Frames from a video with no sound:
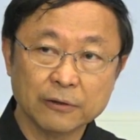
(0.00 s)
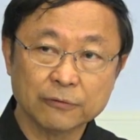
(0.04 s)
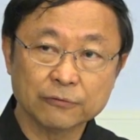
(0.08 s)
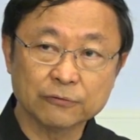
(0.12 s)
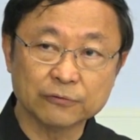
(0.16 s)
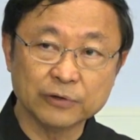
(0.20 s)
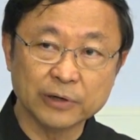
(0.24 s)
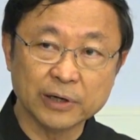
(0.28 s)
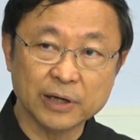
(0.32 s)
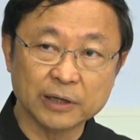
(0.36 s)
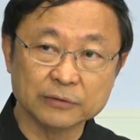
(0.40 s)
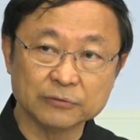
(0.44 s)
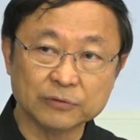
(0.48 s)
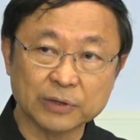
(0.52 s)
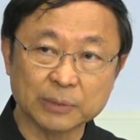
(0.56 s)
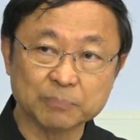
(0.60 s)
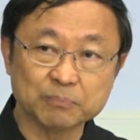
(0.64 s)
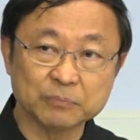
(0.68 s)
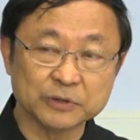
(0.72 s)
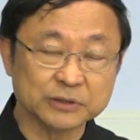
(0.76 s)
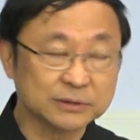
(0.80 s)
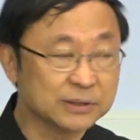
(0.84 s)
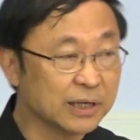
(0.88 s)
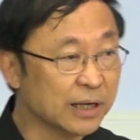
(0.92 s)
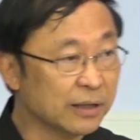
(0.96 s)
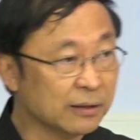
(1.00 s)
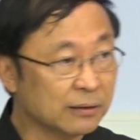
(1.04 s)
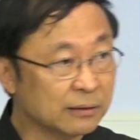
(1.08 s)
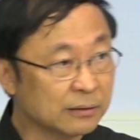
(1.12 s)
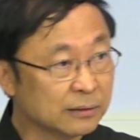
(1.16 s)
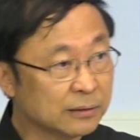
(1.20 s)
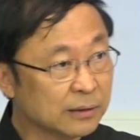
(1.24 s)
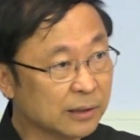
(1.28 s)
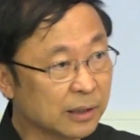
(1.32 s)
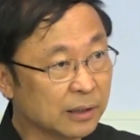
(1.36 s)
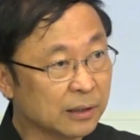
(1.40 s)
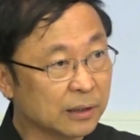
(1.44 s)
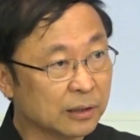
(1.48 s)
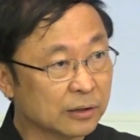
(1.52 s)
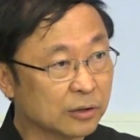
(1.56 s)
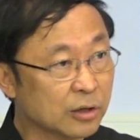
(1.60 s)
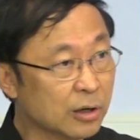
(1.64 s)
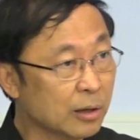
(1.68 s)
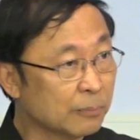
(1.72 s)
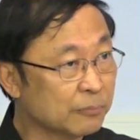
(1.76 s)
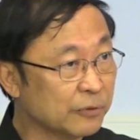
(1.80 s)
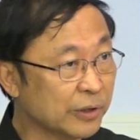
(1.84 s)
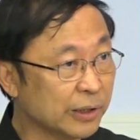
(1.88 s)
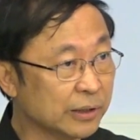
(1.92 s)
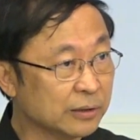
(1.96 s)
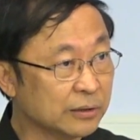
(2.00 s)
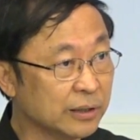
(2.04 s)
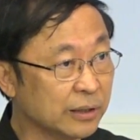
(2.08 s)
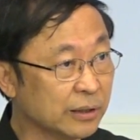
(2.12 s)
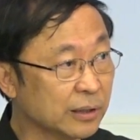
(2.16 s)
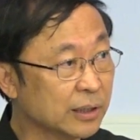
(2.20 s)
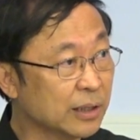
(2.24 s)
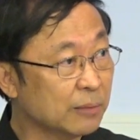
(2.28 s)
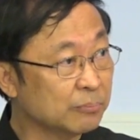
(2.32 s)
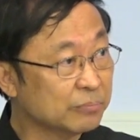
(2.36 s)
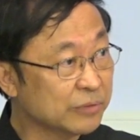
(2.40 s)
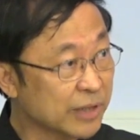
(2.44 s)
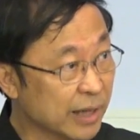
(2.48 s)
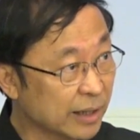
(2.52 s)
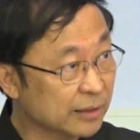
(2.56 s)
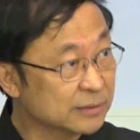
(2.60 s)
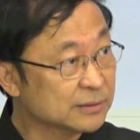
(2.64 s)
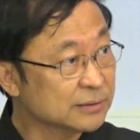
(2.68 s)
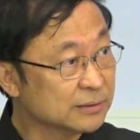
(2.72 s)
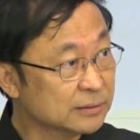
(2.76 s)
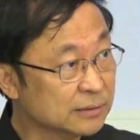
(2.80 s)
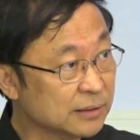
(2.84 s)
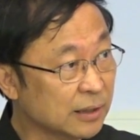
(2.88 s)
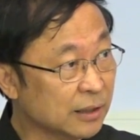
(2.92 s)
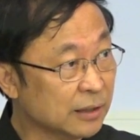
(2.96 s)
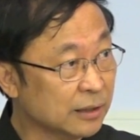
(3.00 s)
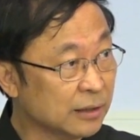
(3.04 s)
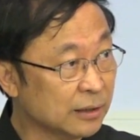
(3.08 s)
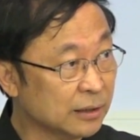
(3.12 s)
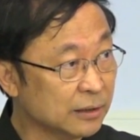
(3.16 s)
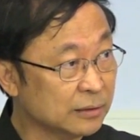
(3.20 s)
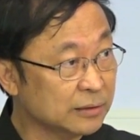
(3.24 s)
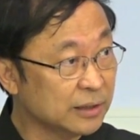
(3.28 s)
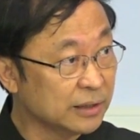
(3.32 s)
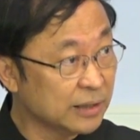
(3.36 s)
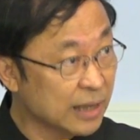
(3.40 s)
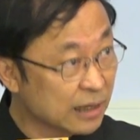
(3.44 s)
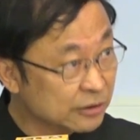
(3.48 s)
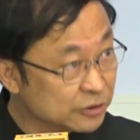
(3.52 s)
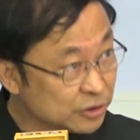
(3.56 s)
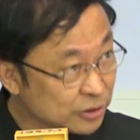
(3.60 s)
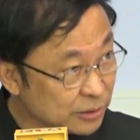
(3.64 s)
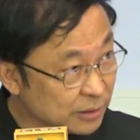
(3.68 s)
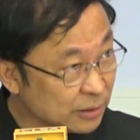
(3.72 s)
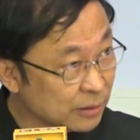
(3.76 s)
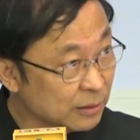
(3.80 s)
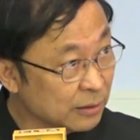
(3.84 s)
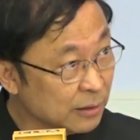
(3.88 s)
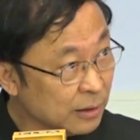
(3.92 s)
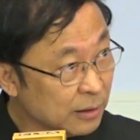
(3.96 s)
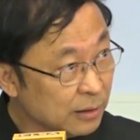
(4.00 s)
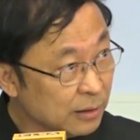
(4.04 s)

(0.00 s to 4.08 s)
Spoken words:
300% corporate income tax deduction